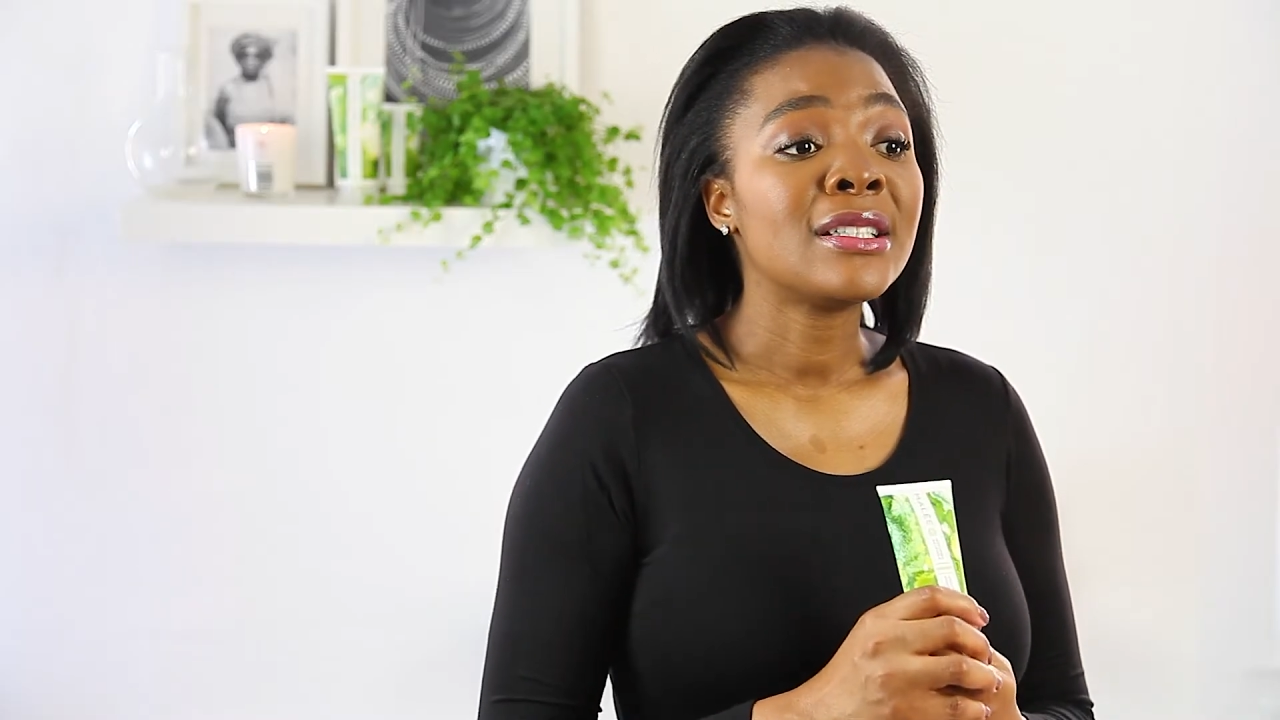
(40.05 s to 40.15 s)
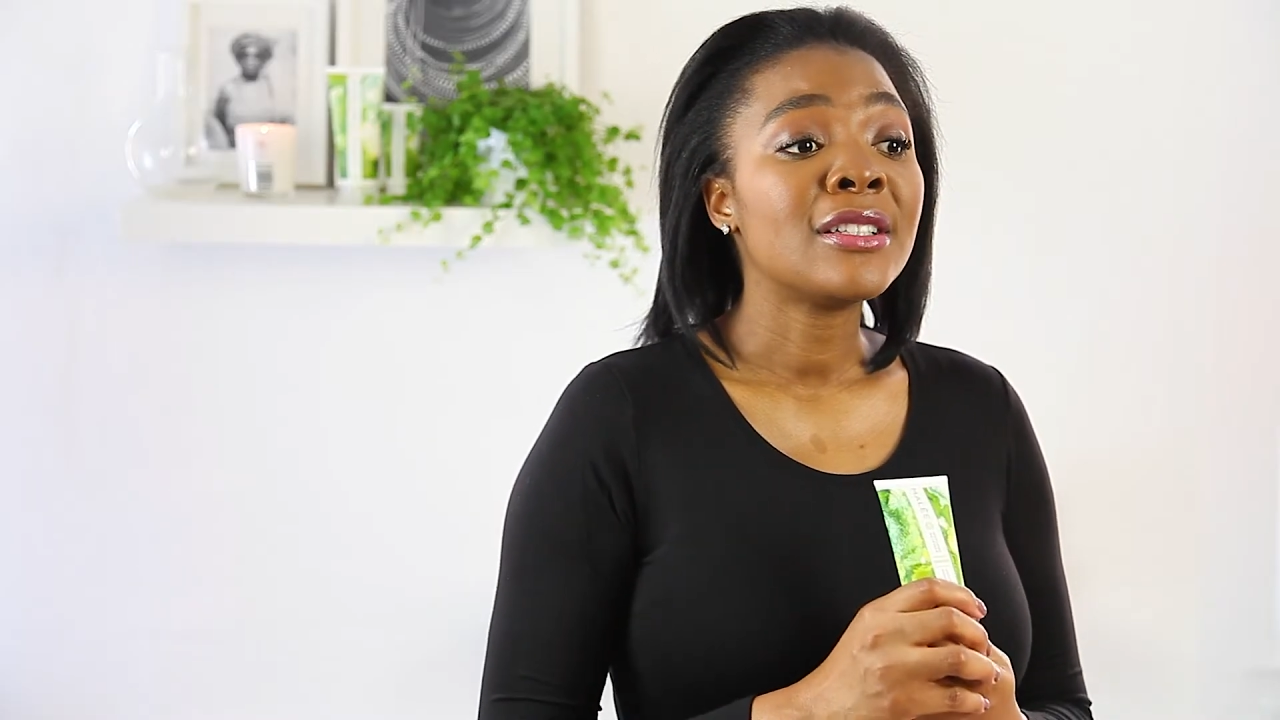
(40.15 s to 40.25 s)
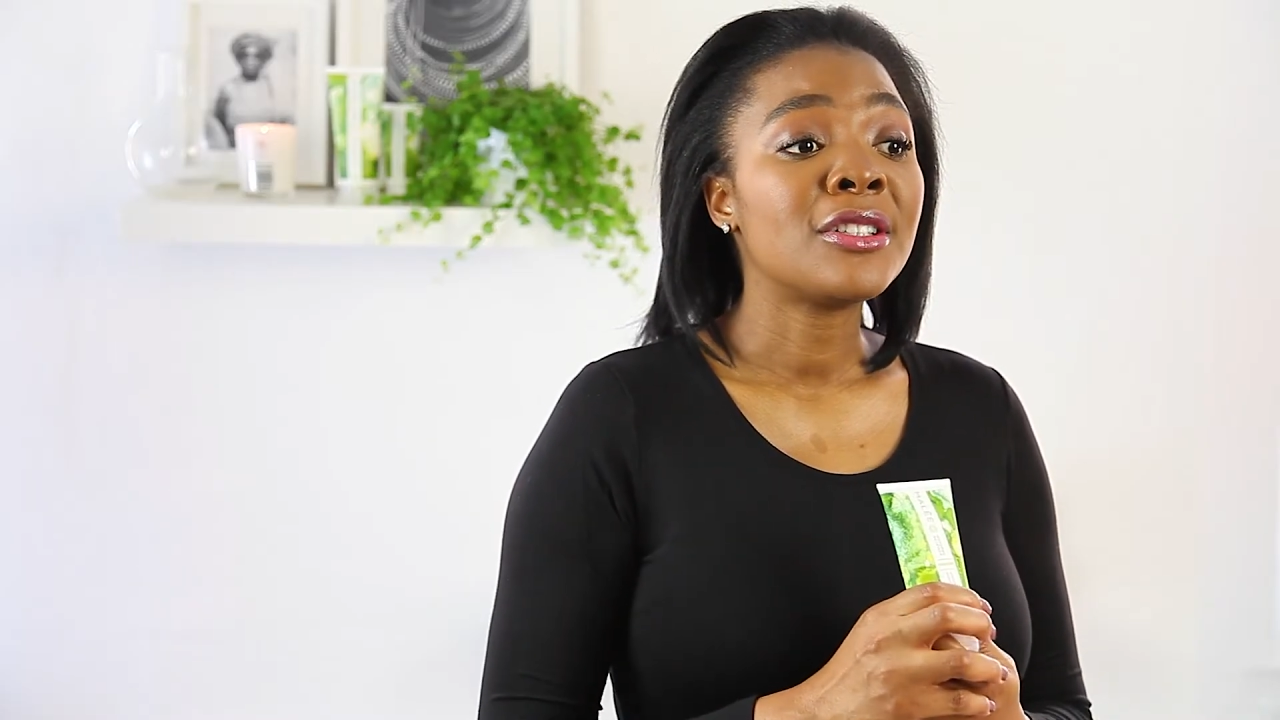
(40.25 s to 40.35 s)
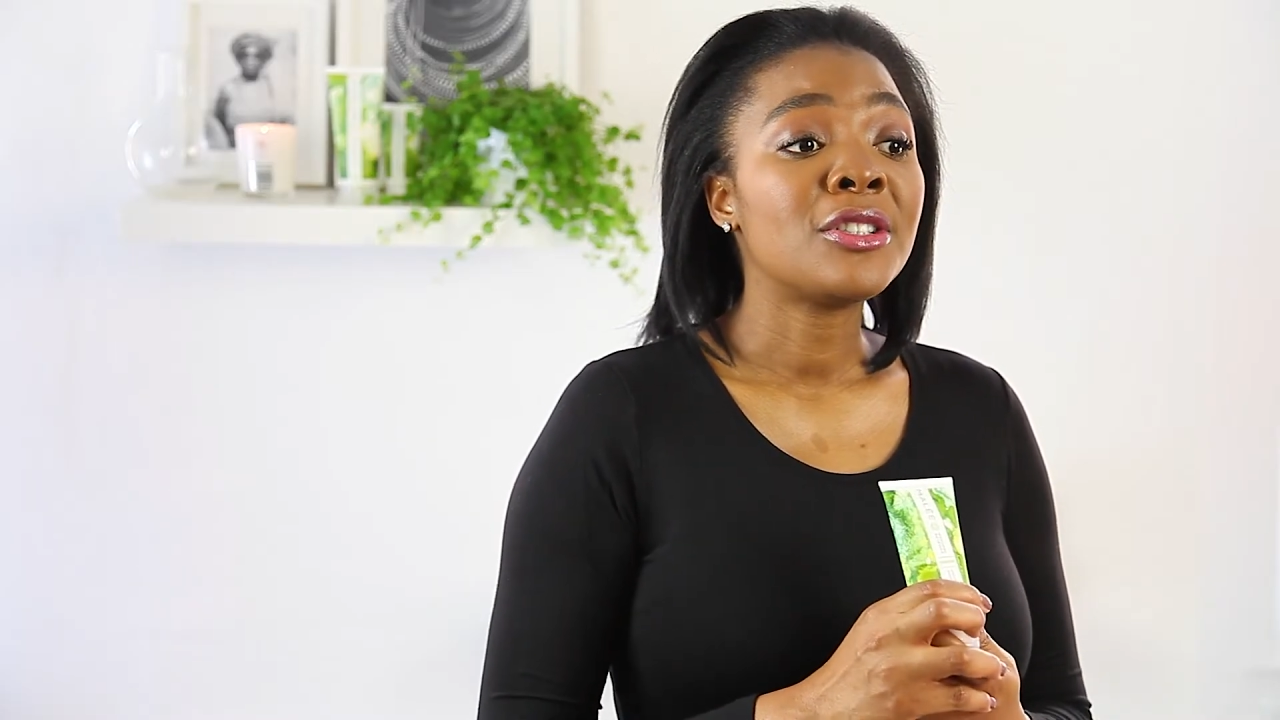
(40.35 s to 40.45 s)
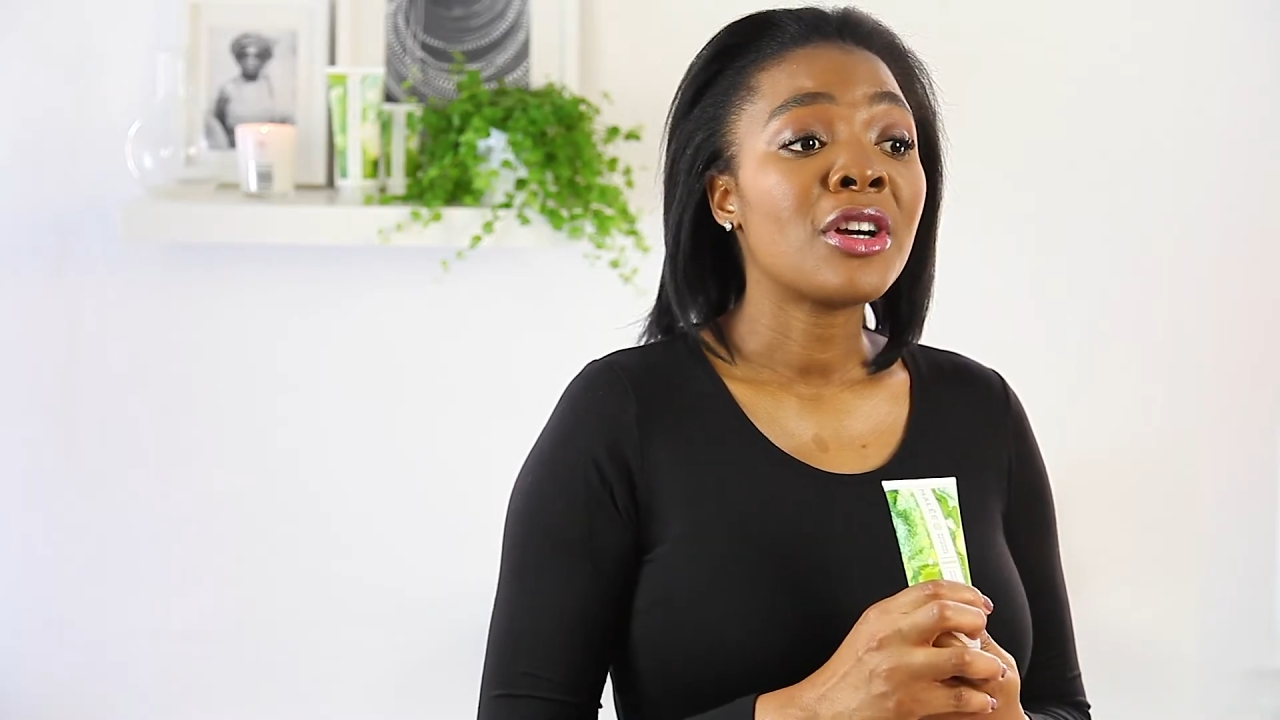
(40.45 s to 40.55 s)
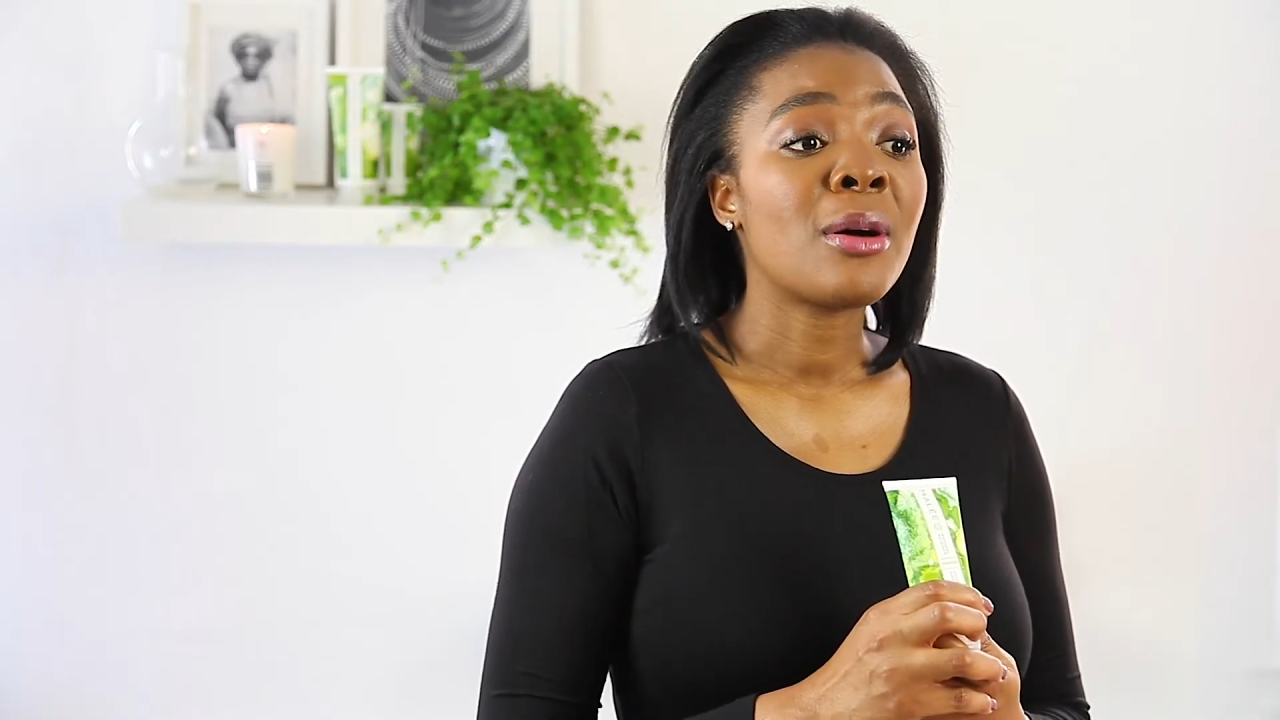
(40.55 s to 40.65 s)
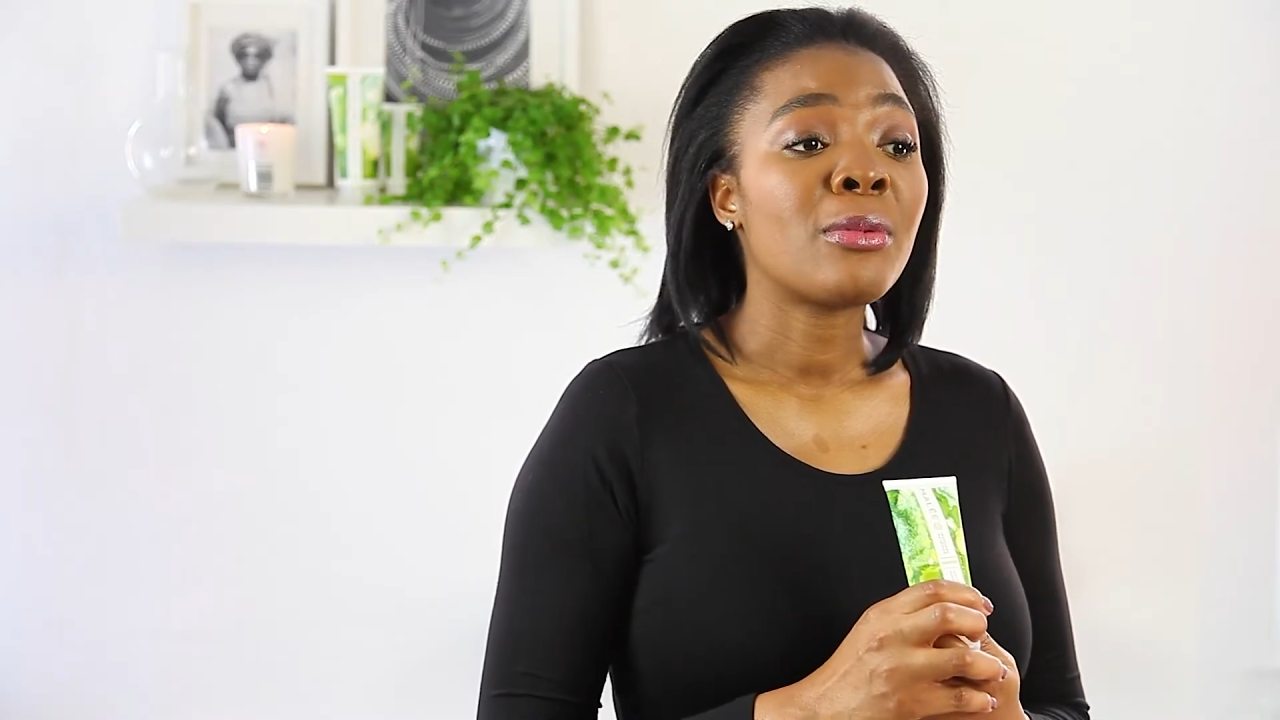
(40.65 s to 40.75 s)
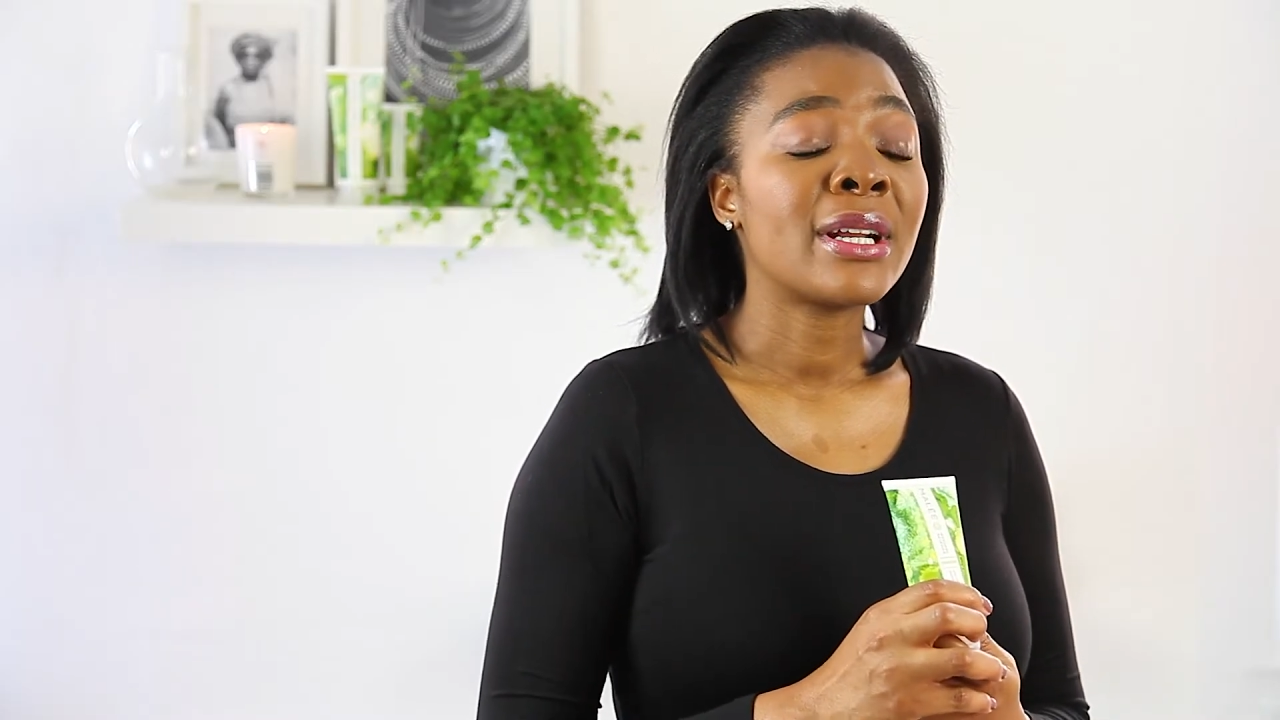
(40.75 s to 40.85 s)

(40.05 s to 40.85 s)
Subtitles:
did the job